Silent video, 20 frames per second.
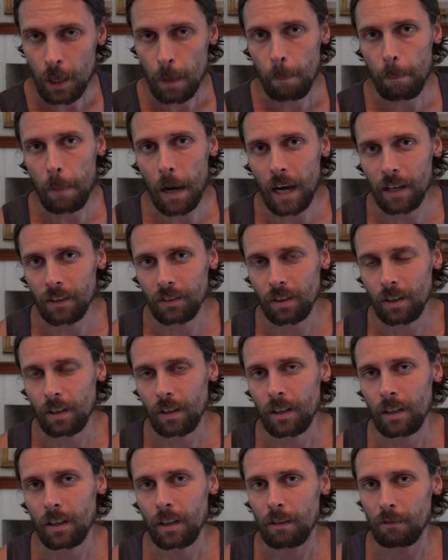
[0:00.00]
But
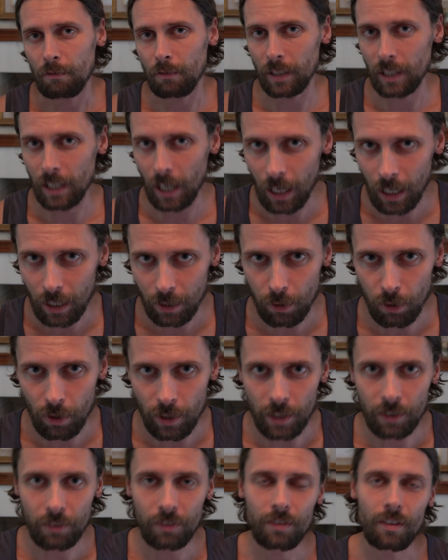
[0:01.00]

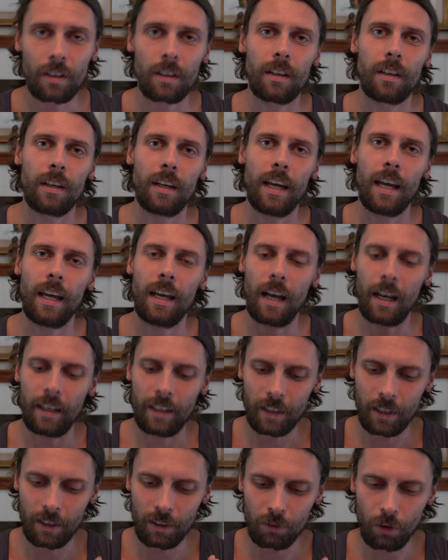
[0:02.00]
regardless,
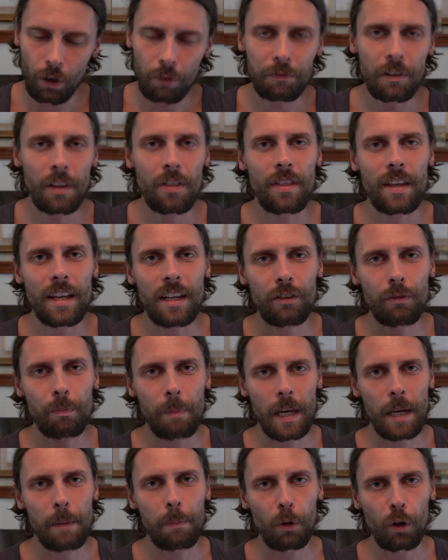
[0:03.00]
it is often these
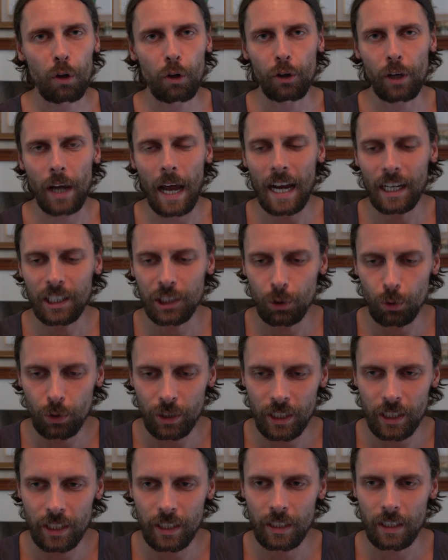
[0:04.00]
people who
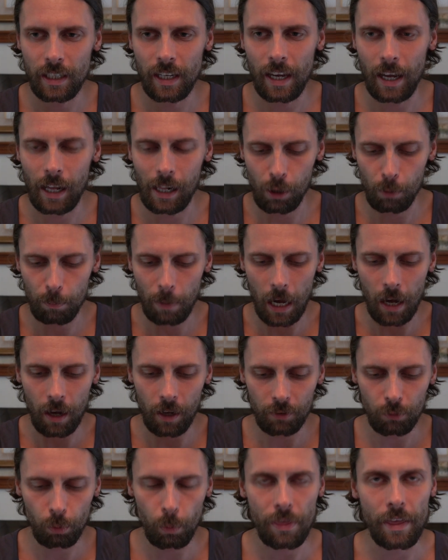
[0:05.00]
actually help
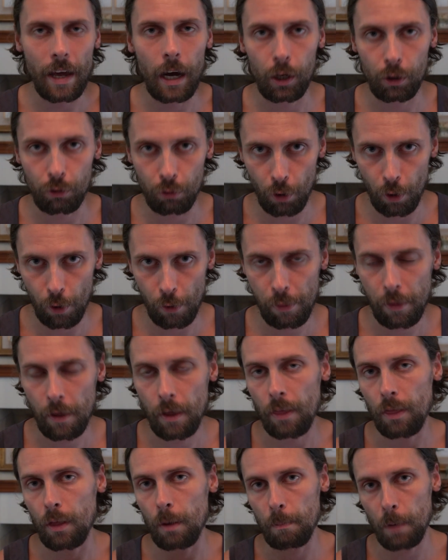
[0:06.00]
us with our growth
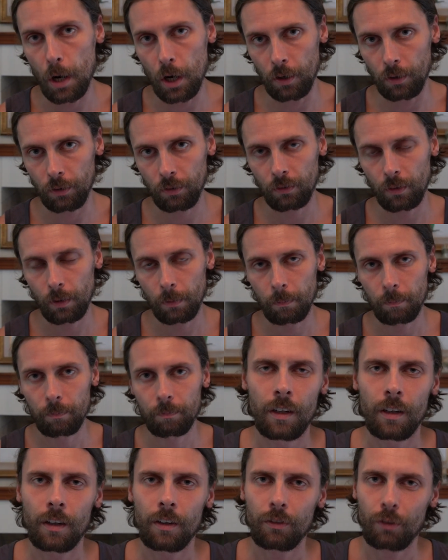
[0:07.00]
the most.
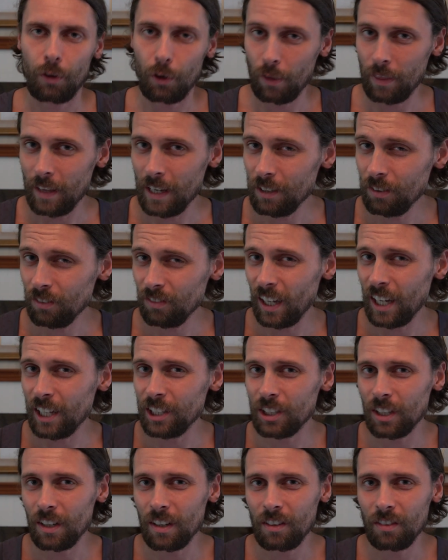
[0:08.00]
So these
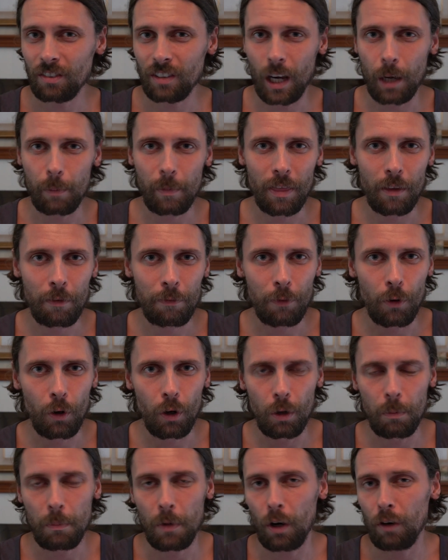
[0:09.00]
teachers come in the
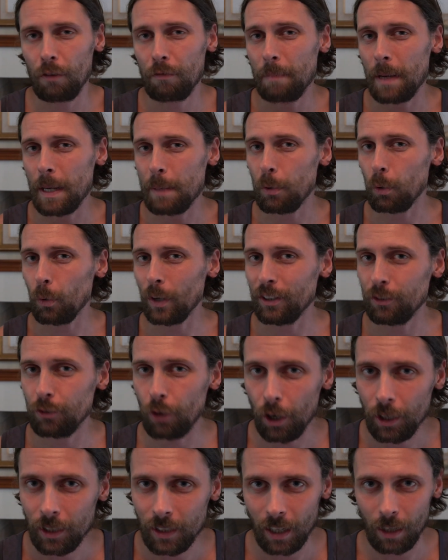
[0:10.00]
form of people we
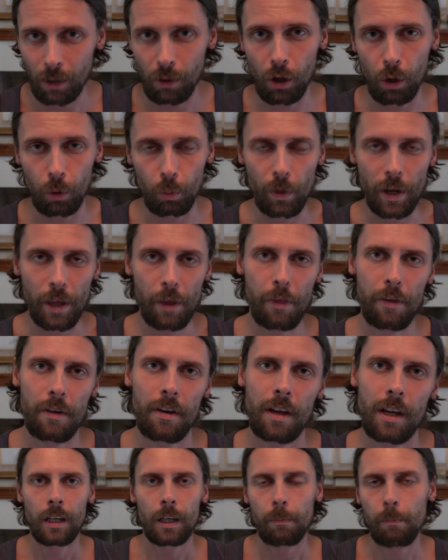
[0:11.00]
don't get along with.
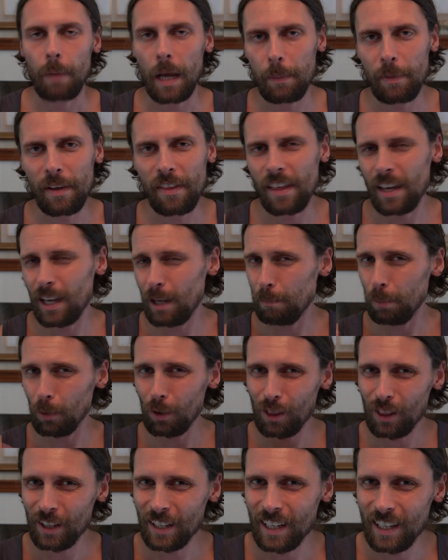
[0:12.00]
Maybe they're
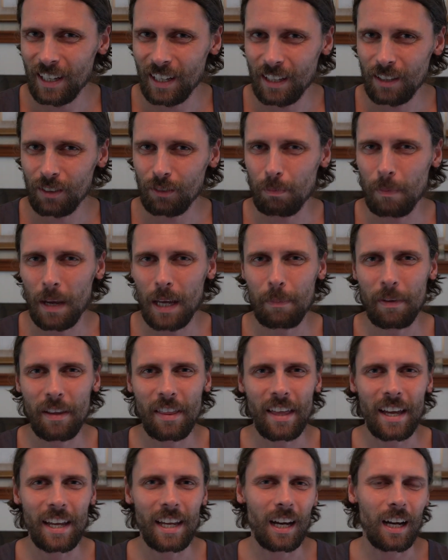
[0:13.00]
bullies, maybe
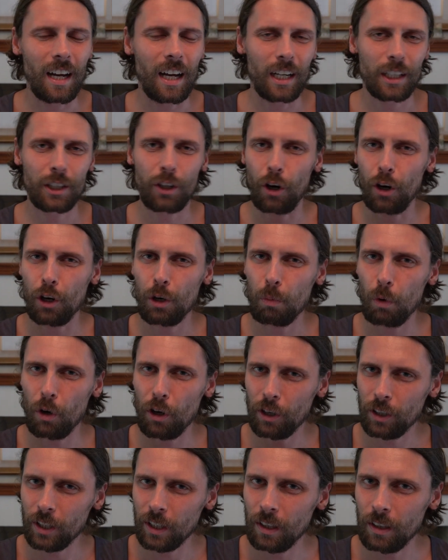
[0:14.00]
they are
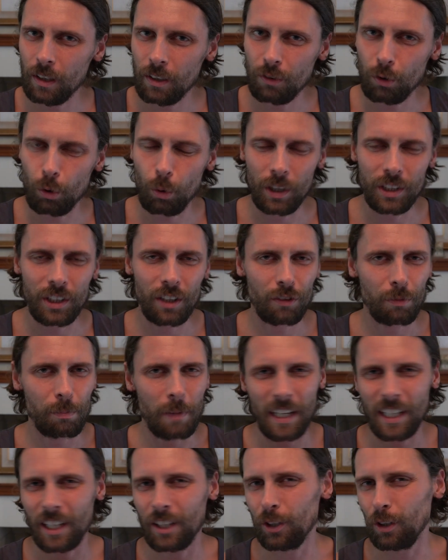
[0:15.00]
co-workers who are just
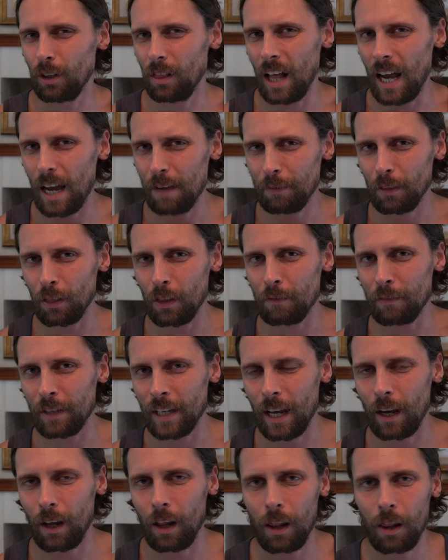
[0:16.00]
making your life a living
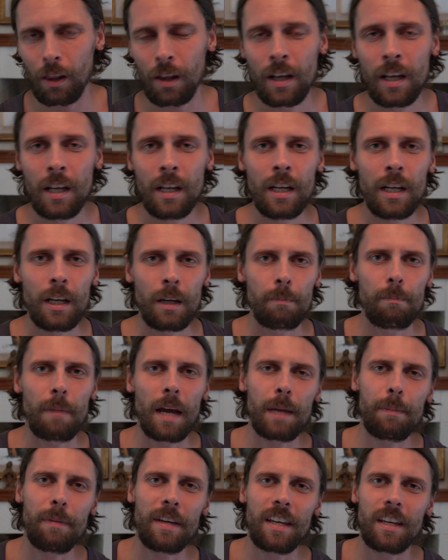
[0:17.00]
hell.
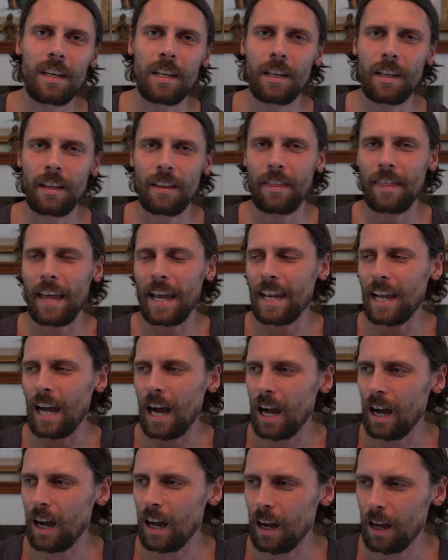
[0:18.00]
Maybe they
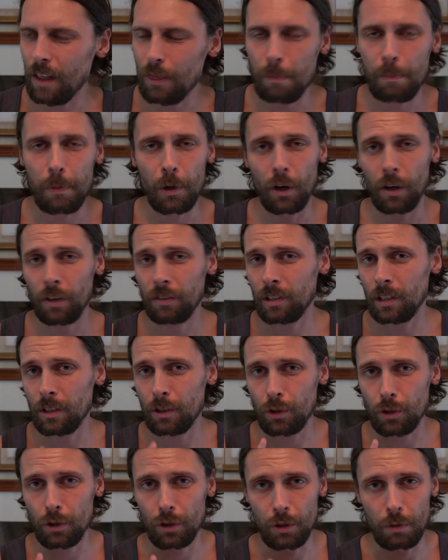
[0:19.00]
are the person
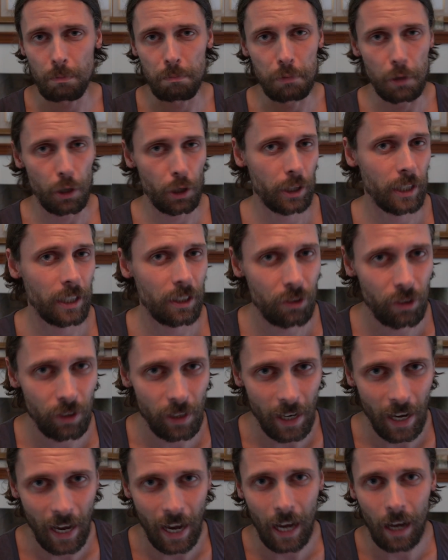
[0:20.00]
who broke into
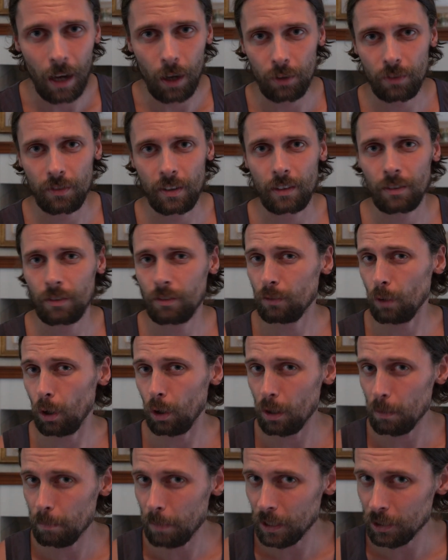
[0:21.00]
your house and
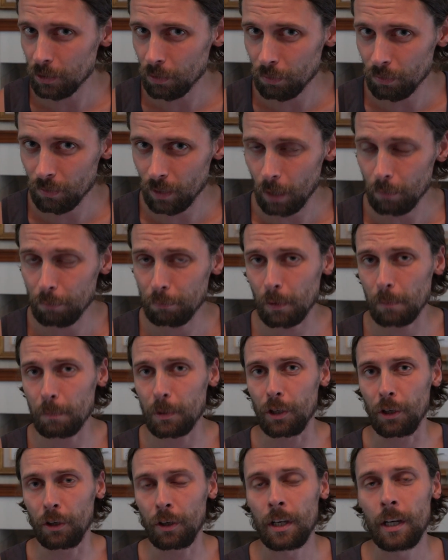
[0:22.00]
stole a bunch of stuff from
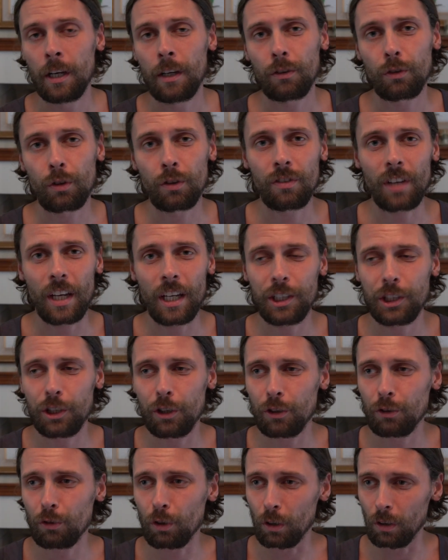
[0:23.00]
you to teach
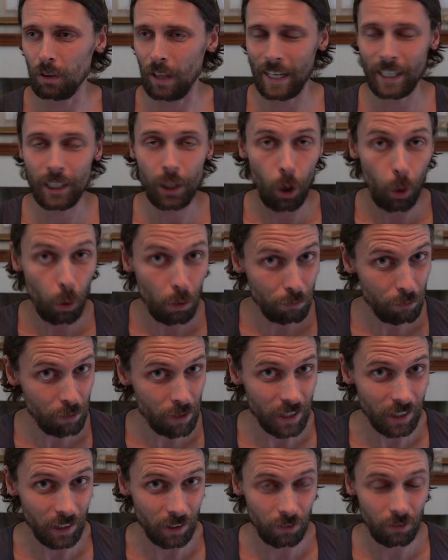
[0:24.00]
you to let go of
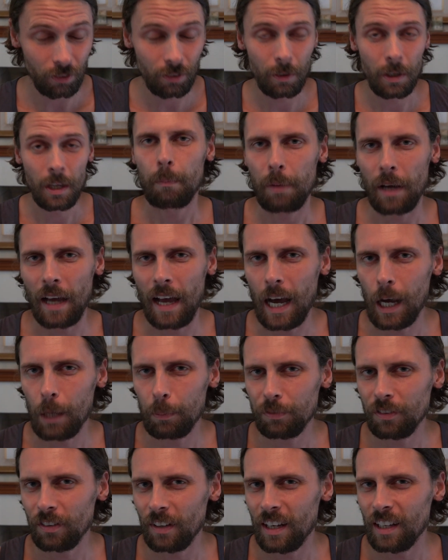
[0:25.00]
things.
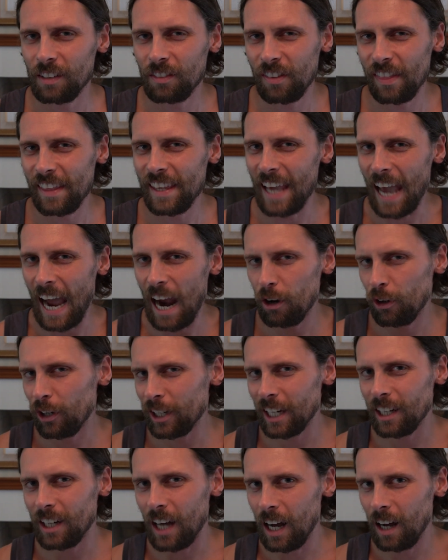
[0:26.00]
Perhaps it's the
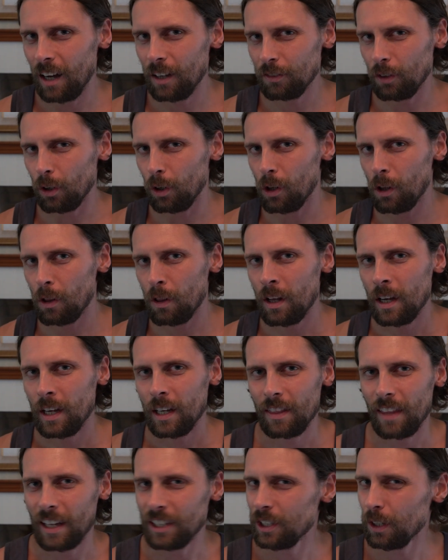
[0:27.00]
arrogant asshole
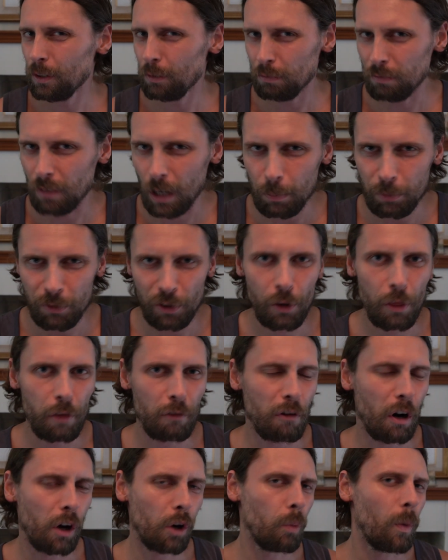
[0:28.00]
that just rubs you the
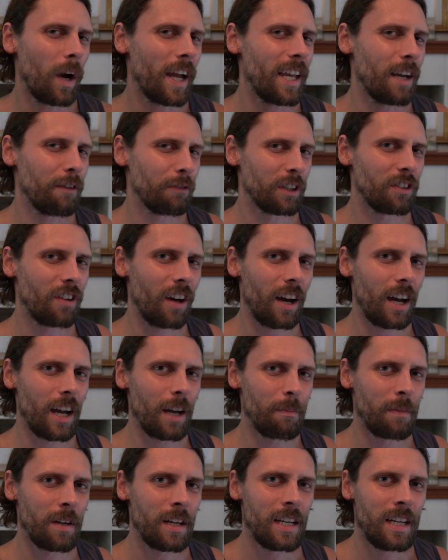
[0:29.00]
wrong way every
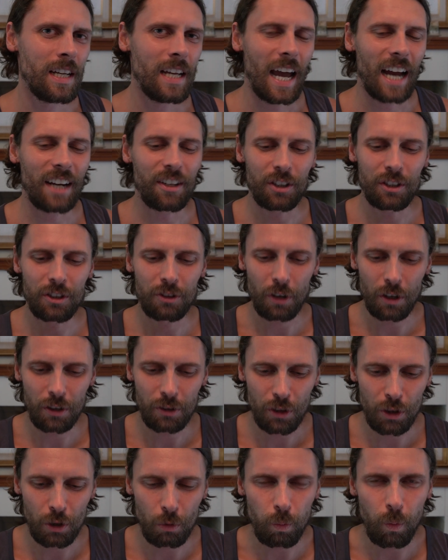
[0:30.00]
time, and you don't
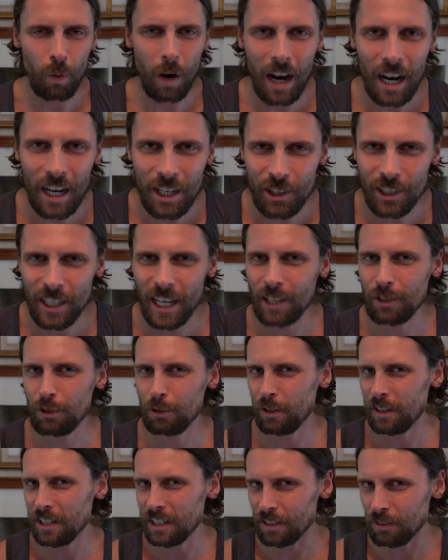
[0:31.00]
know why you get
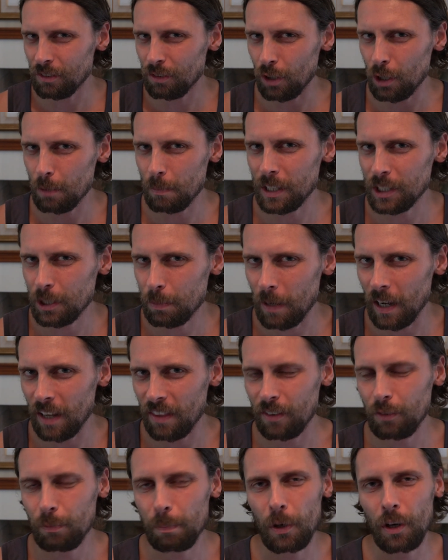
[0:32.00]
triggered so much by
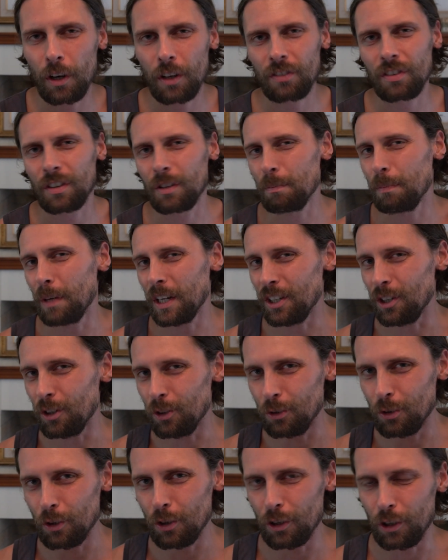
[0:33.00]
this person, but you
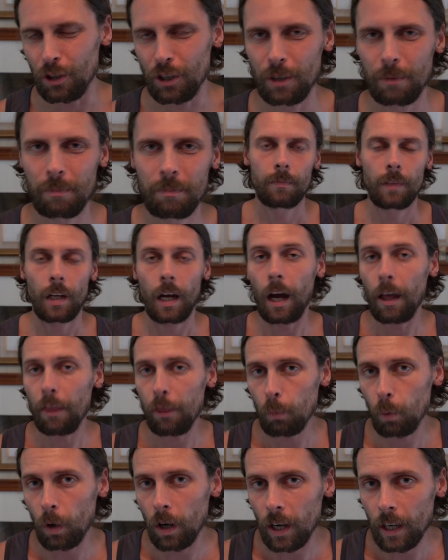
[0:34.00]
do.
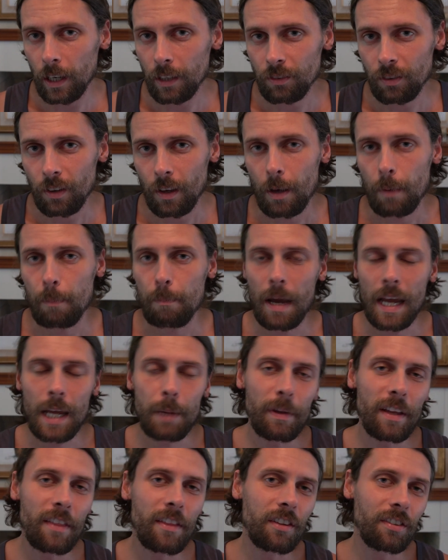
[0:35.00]
Otherwise,
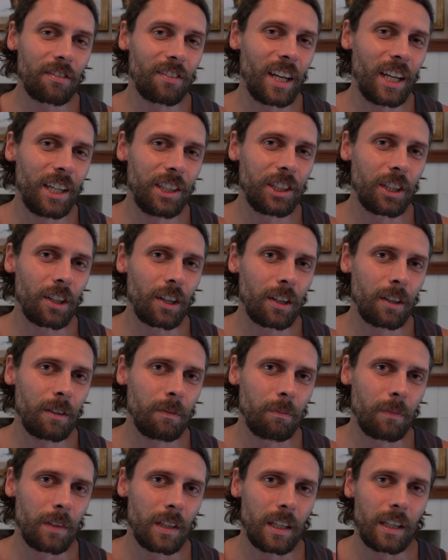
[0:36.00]
maybe this teacher
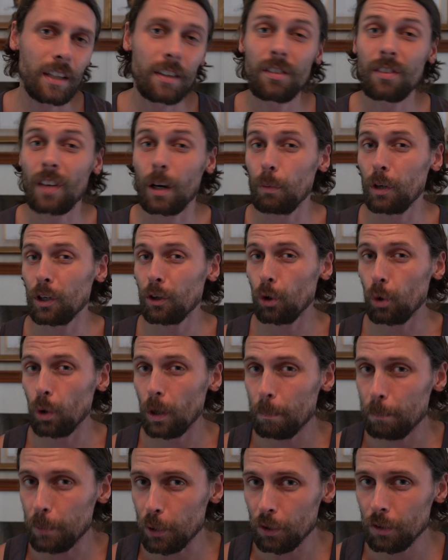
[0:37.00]
is someone who
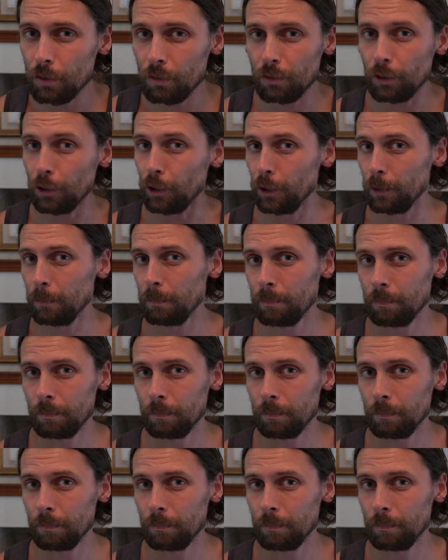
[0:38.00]
abused you.